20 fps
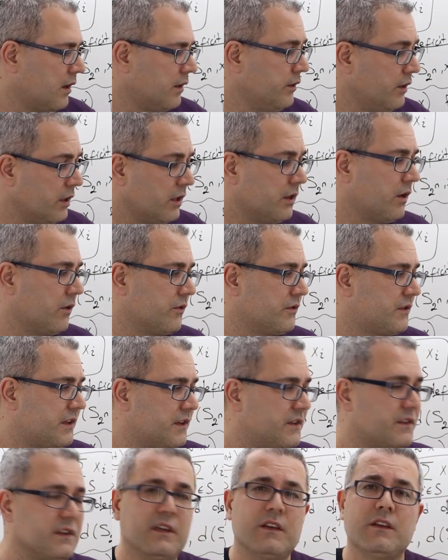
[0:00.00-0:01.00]
nucleus
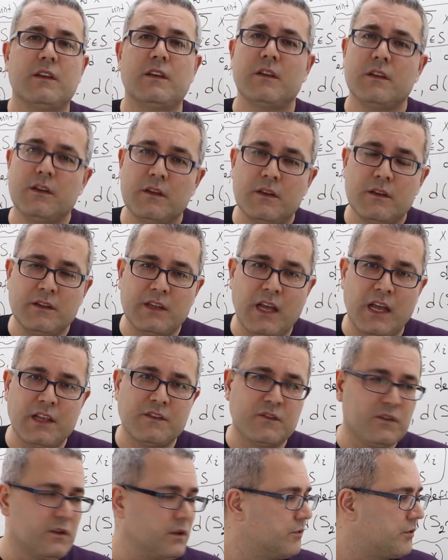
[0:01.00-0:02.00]
is a
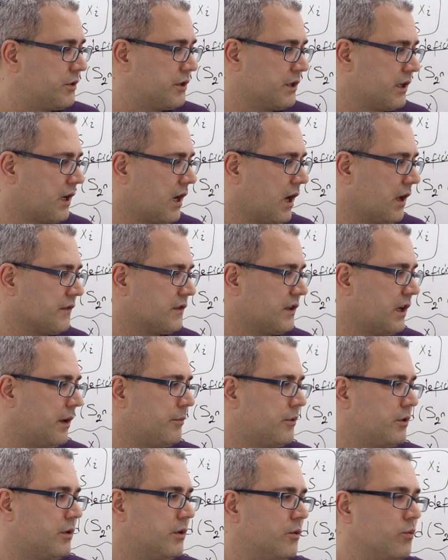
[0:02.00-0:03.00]
nice solution
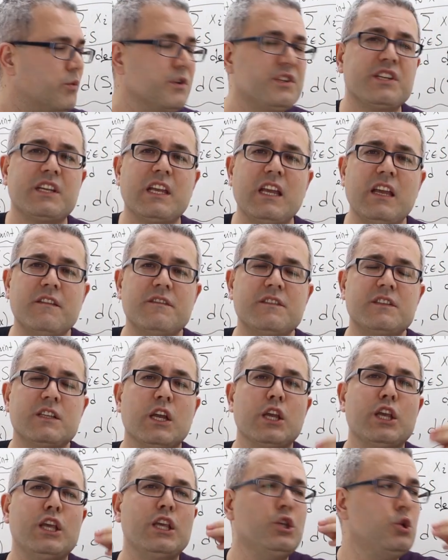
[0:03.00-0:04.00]
concept, which gives a
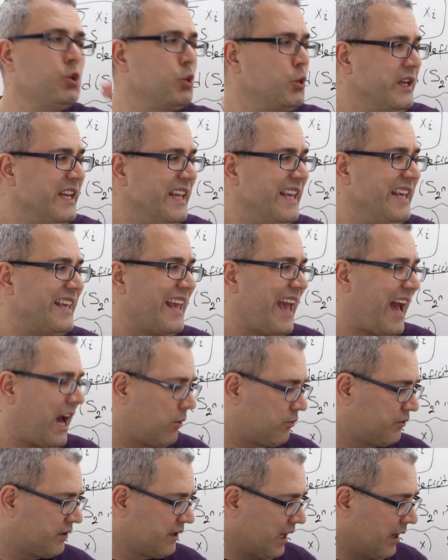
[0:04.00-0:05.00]
unique
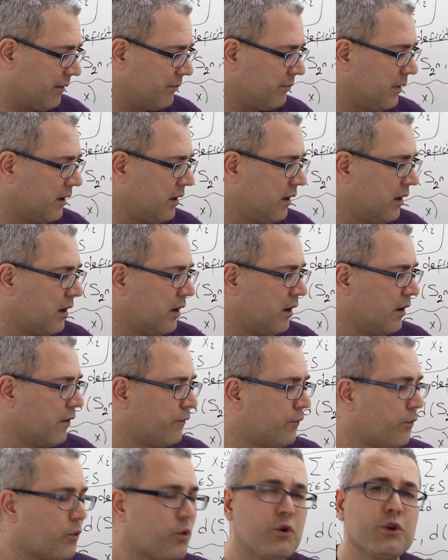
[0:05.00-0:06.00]
outcome
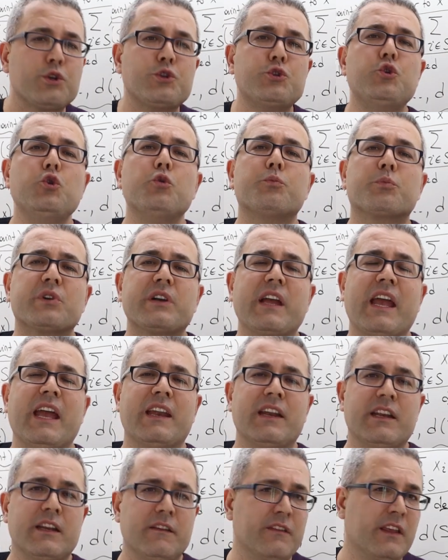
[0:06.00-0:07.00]
for super
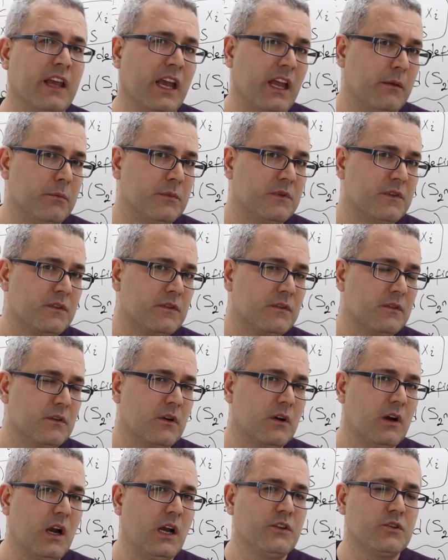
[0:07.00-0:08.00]
additive games.
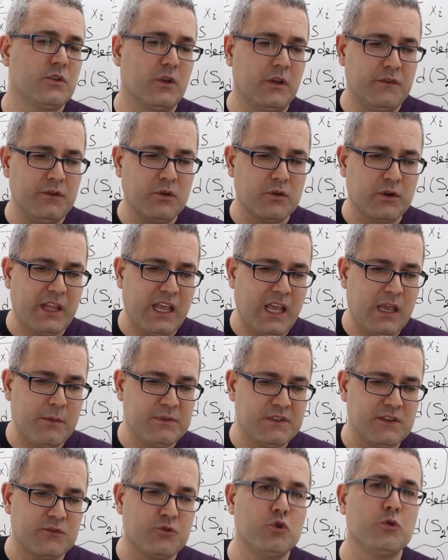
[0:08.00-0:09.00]
All right, so if your game
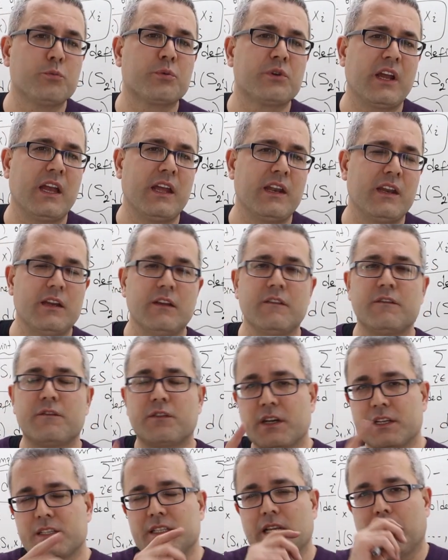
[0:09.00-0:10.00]
is a super additive,
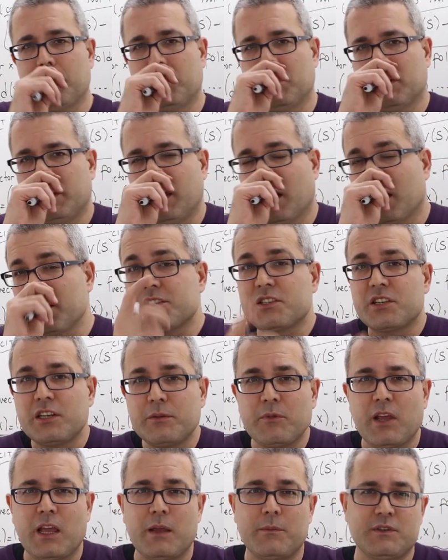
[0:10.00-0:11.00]
for example, the ice
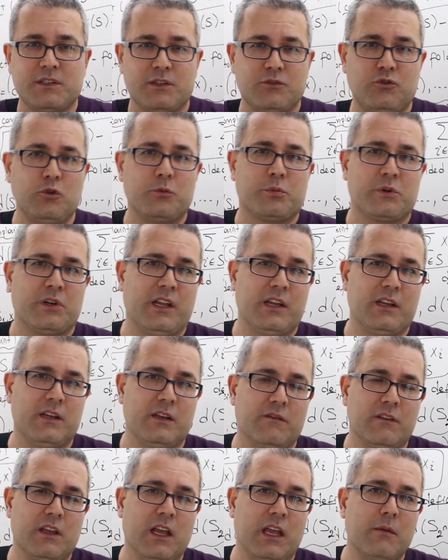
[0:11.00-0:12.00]
cream game is a super
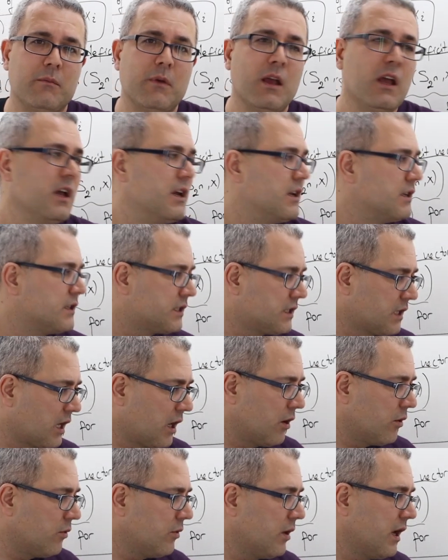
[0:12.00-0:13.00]
additive game,
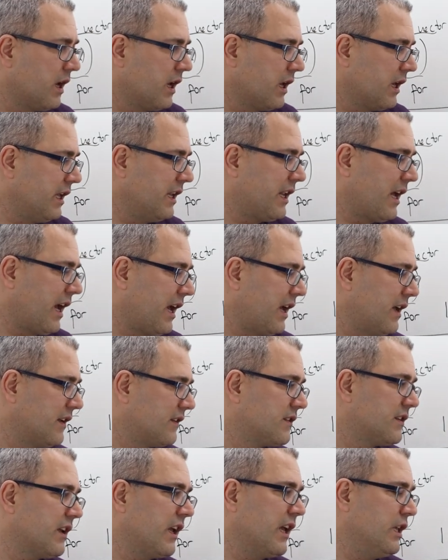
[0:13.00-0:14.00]
so it
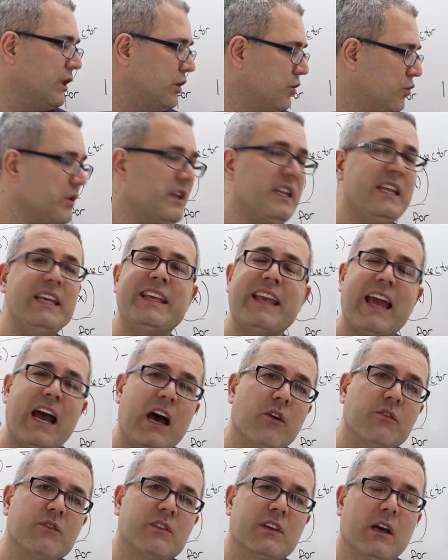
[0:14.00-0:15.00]
has a unique
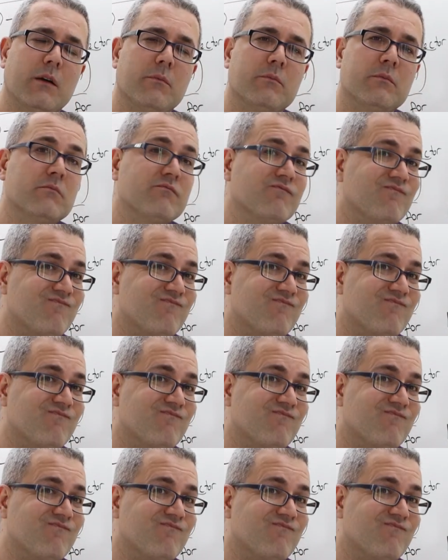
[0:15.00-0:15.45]
outcome.